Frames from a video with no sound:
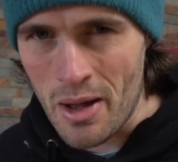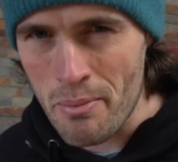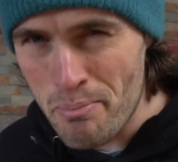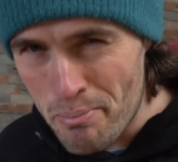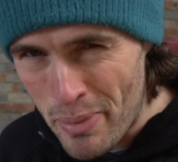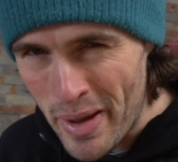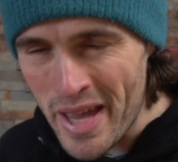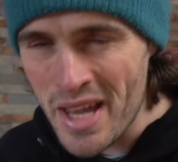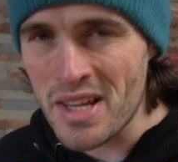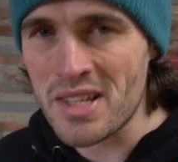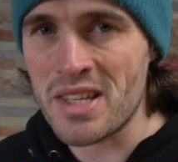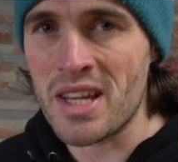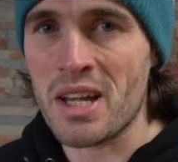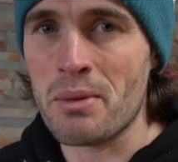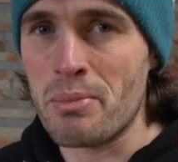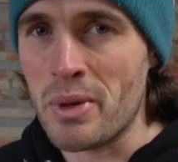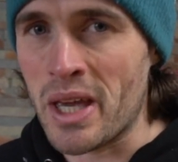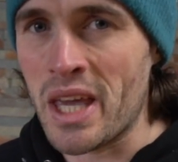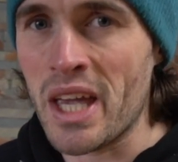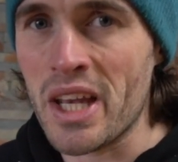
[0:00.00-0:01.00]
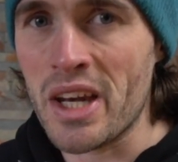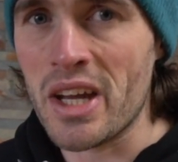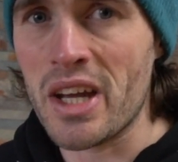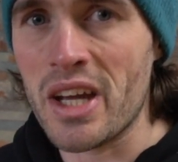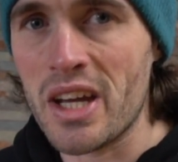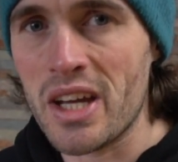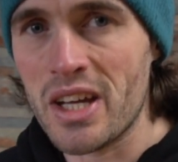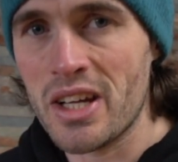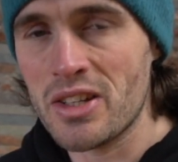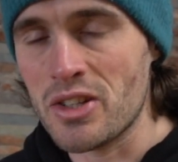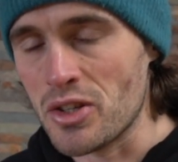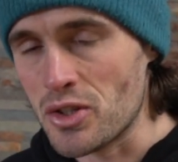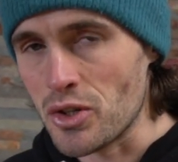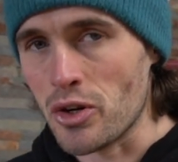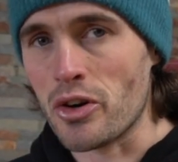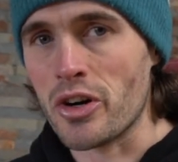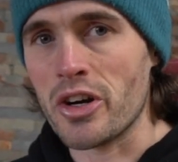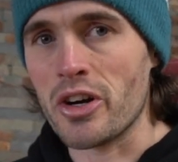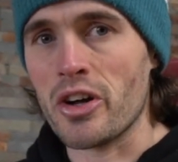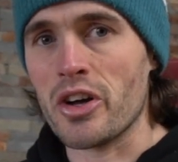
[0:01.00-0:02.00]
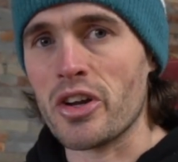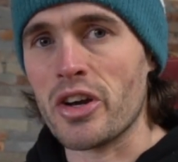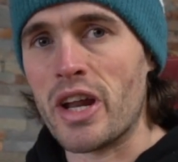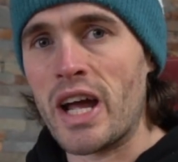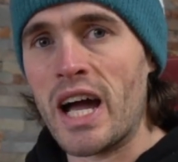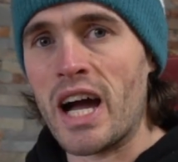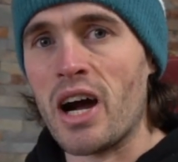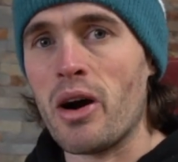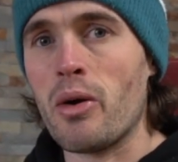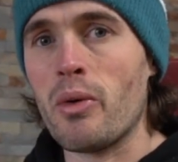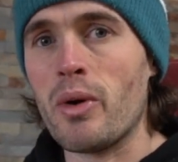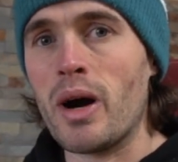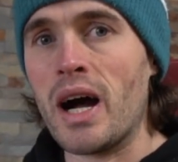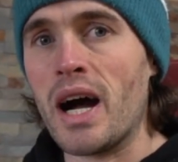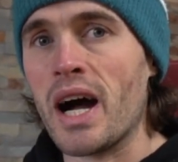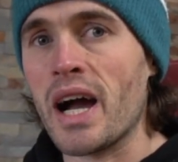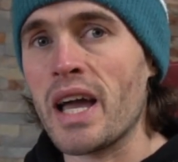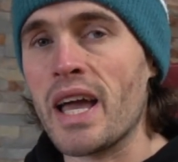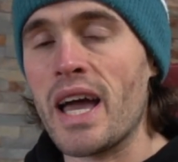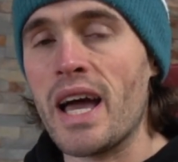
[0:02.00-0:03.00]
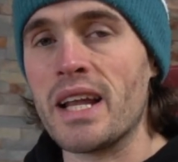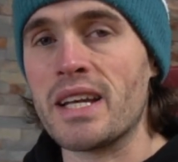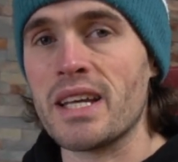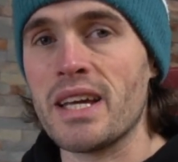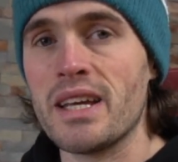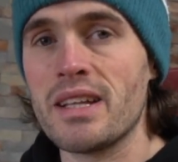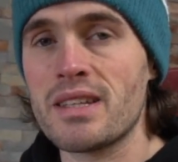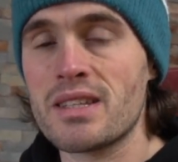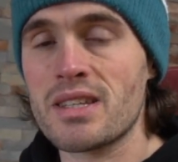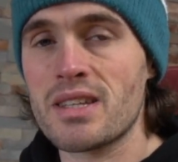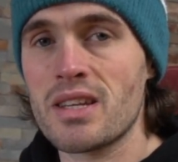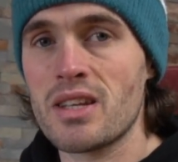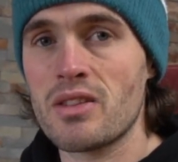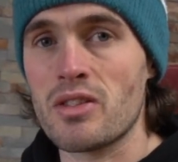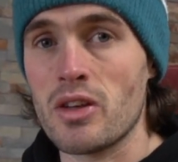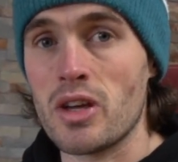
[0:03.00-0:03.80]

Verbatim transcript: a basic beginner tutorial on how I edit